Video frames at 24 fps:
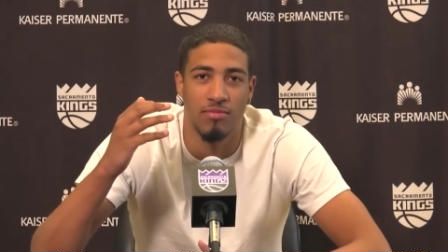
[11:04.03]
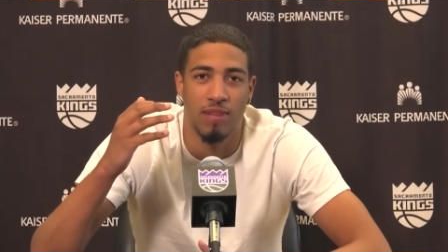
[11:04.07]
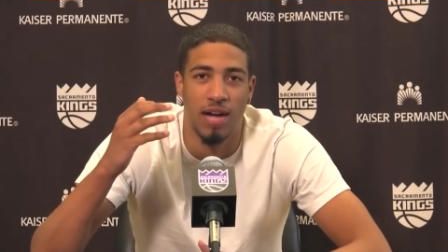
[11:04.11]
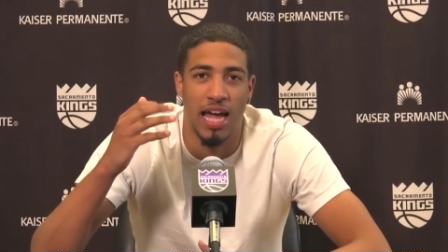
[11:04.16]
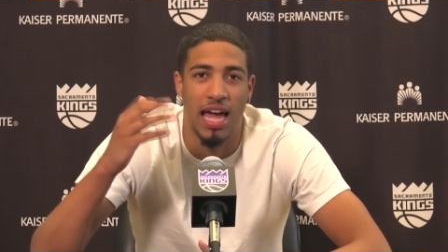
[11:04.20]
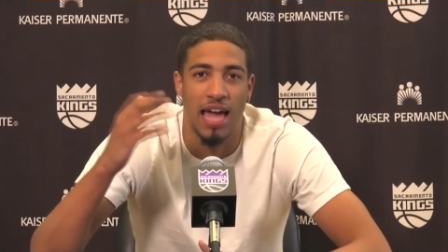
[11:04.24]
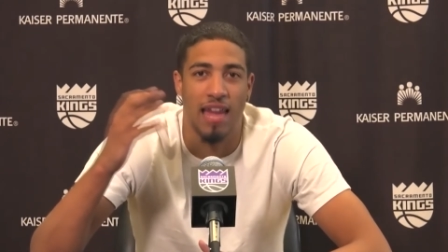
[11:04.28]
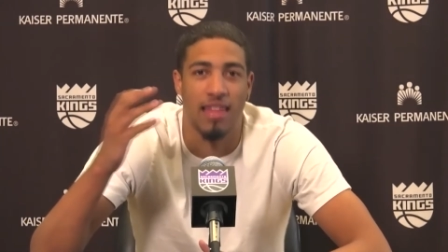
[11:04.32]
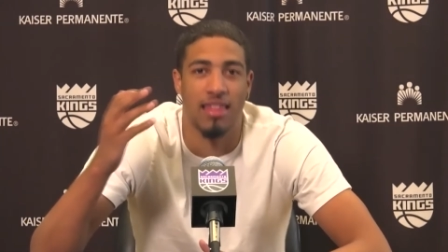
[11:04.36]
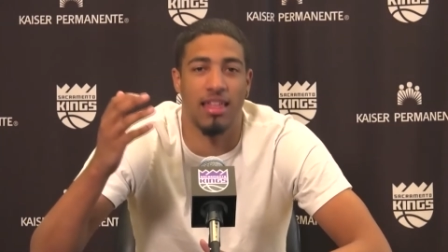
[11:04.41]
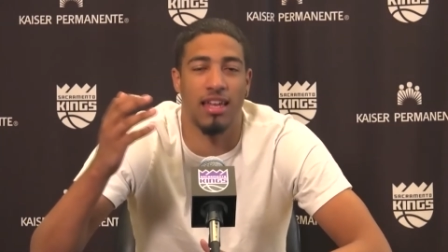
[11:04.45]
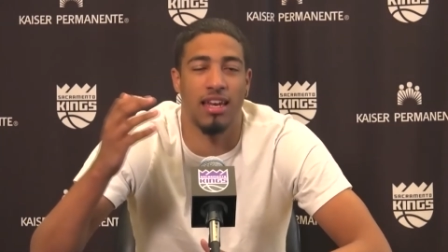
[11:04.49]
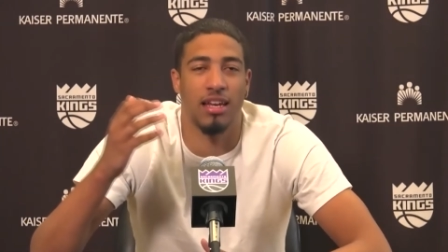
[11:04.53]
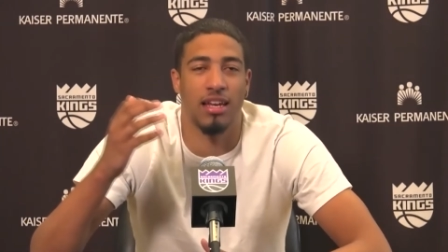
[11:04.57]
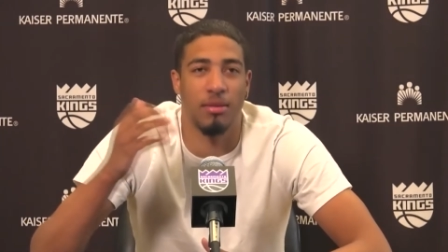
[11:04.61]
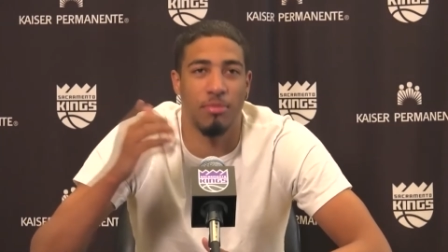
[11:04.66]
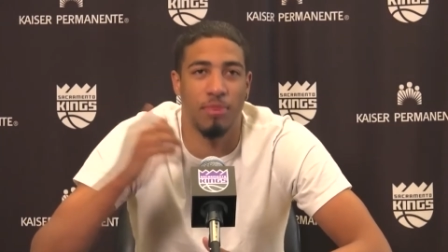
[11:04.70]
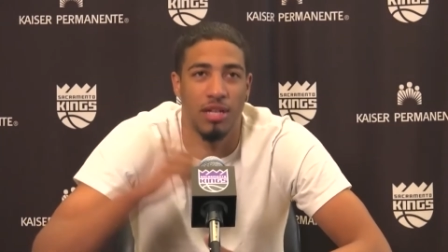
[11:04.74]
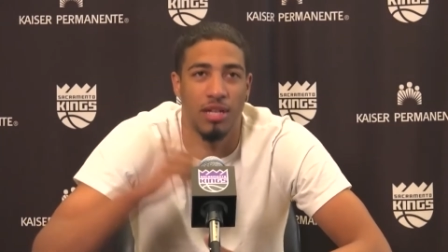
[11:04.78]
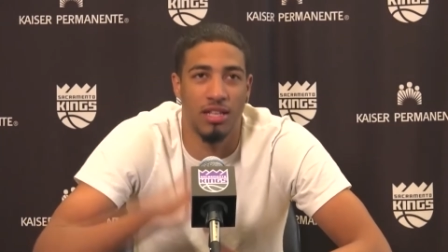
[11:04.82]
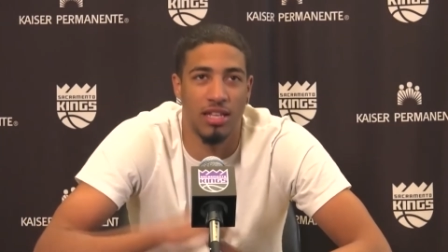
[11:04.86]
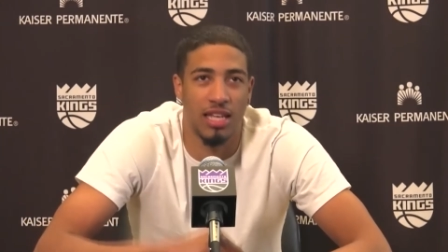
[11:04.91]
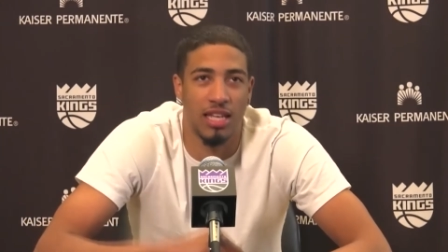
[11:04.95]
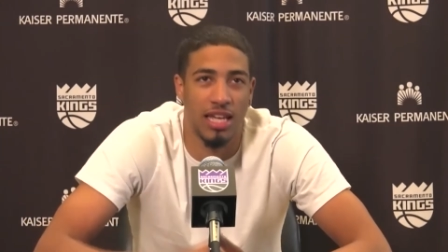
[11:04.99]
my athletic
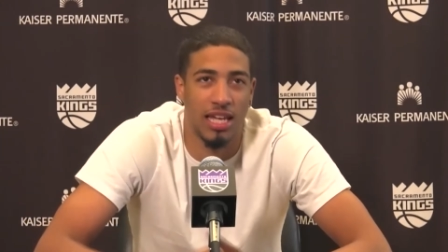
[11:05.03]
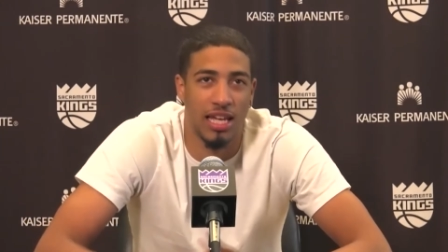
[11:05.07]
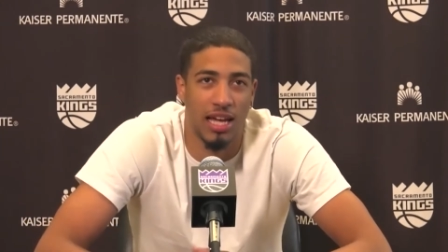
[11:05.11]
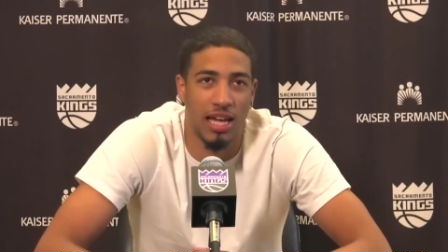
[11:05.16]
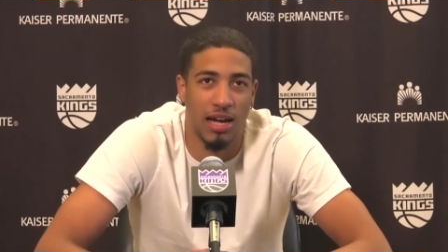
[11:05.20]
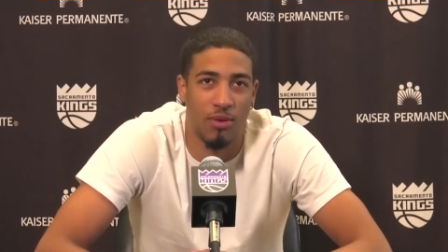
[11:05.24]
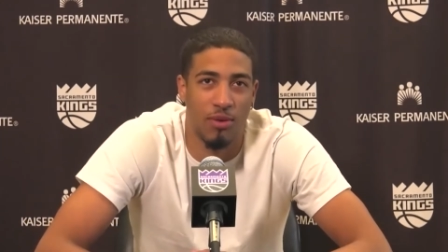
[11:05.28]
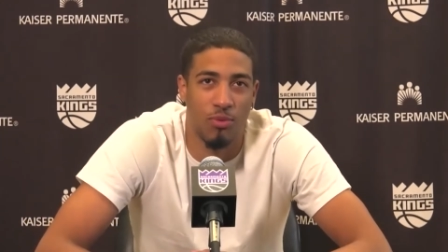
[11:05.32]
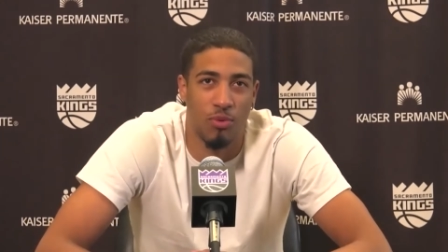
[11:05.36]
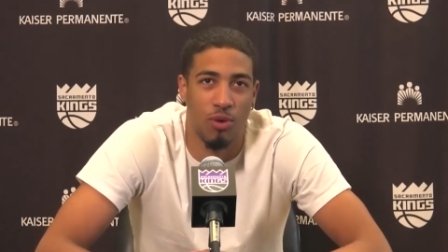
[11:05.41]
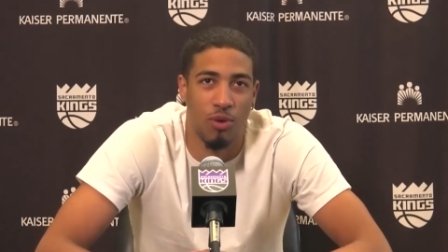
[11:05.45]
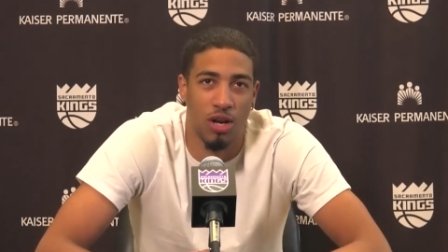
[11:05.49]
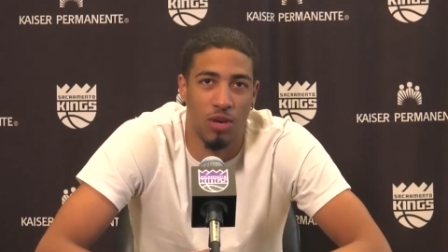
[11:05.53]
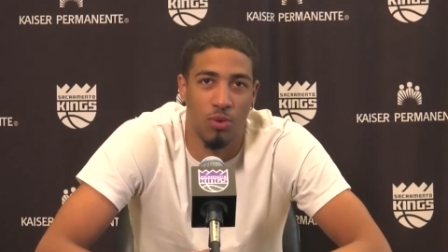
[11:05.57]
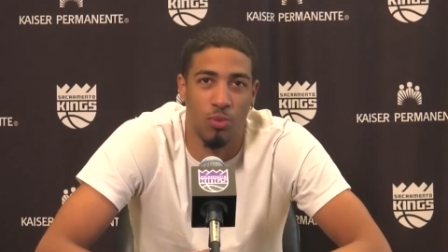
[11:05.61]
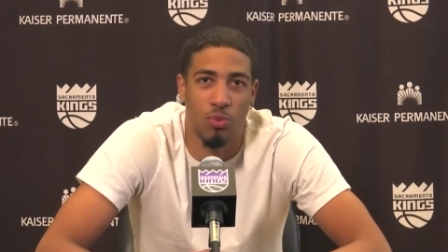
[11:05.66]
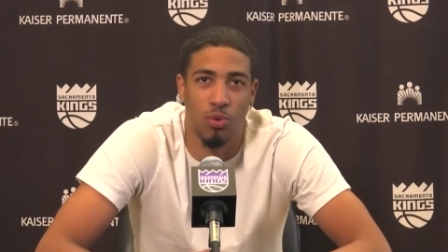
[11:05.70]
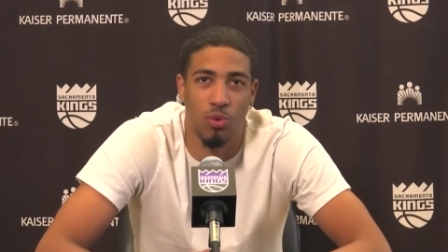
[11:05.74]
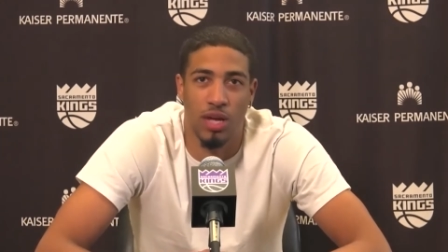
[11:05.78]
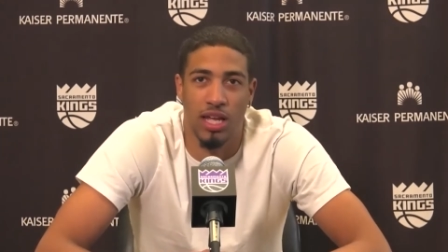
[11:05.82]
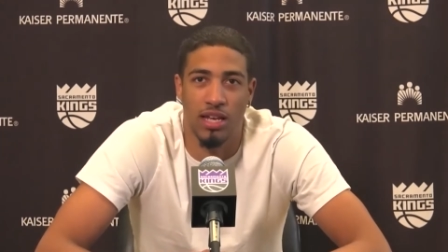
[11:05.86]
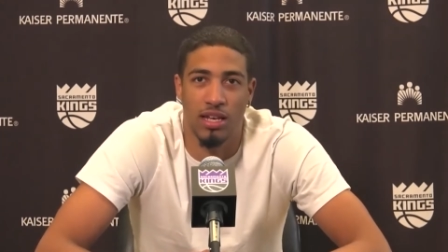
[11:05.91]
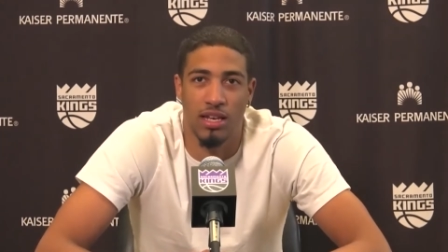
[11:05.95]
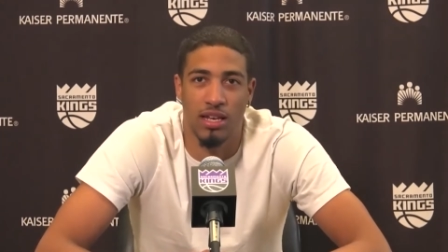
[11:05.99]
ability. I want to
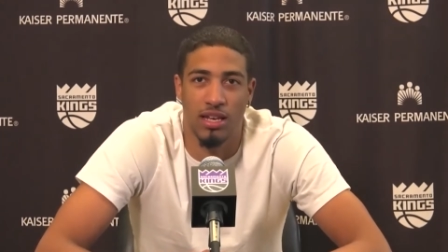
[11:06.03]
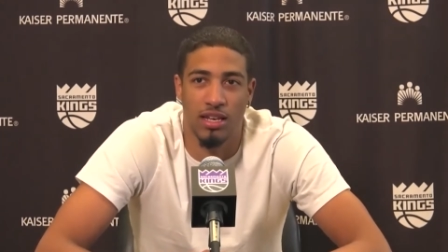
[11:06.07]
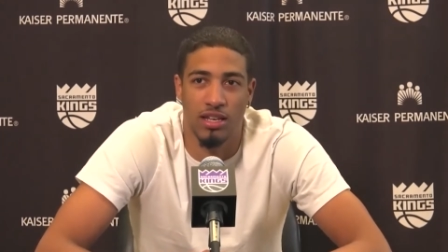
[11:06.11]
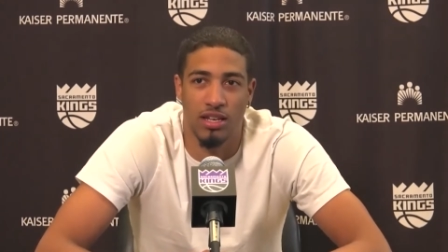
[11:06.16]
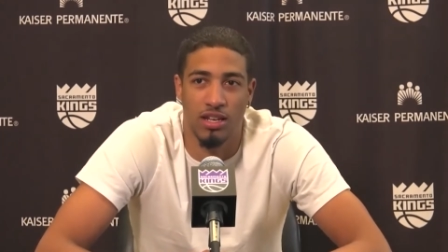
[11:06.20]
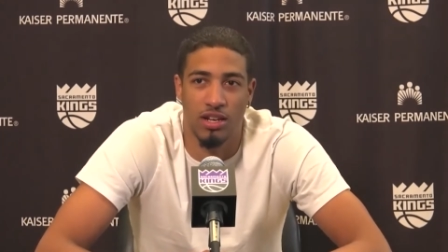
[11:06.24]
win.